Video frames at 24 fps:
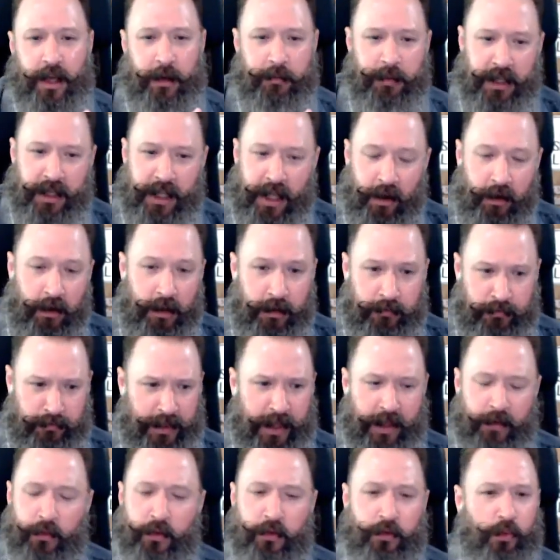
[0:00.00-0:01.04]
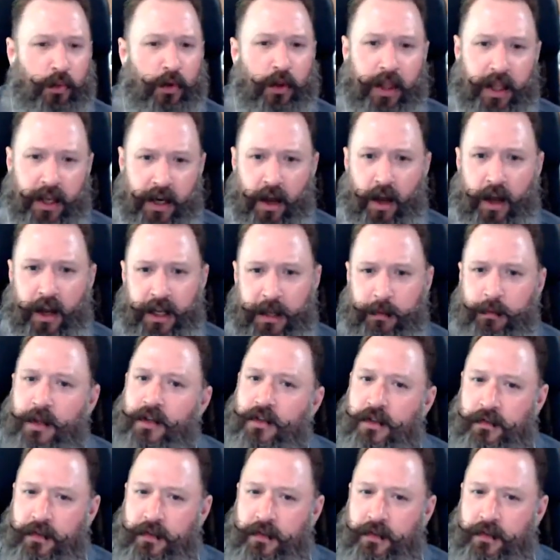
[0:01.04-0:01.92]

I mean, that if that was really an odd image,